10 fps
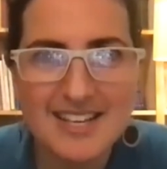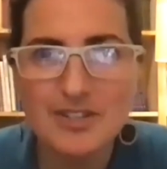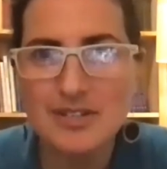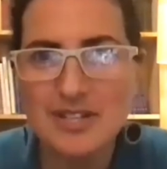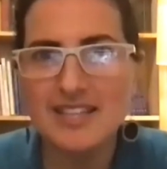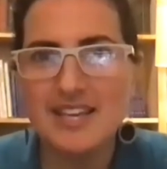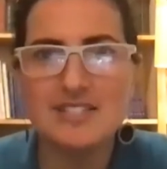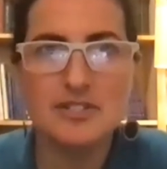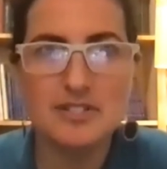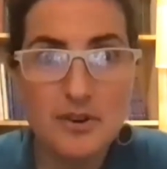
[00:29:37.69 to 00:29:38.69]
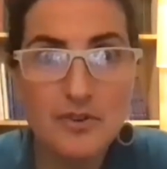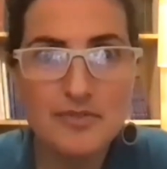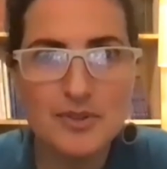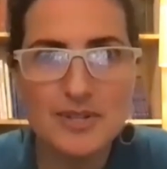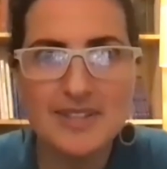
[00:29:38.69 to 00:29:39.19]
You need the yetzer tov,
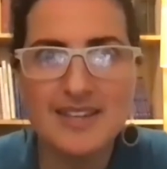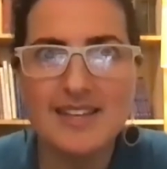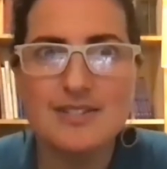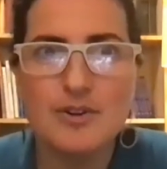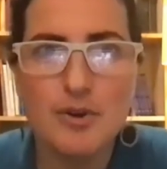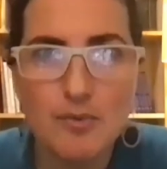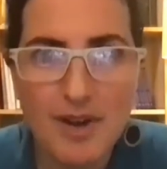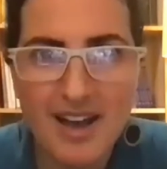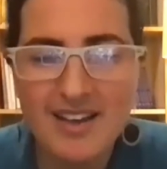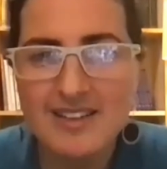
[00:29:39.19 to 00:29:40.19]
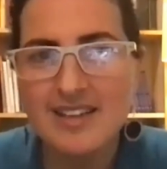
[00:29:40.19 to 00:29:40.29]
you need the yetzer hara.